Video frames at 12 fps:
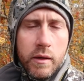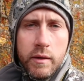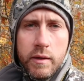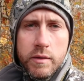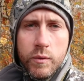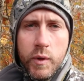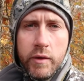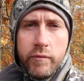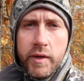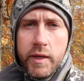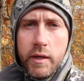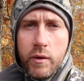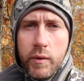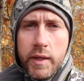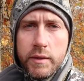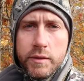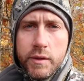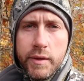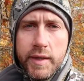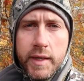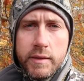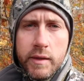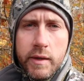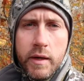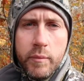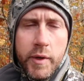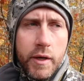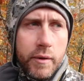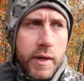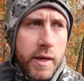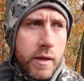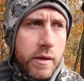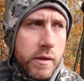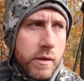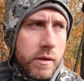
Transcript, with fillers: get this quick video in so you guys can hear me okay.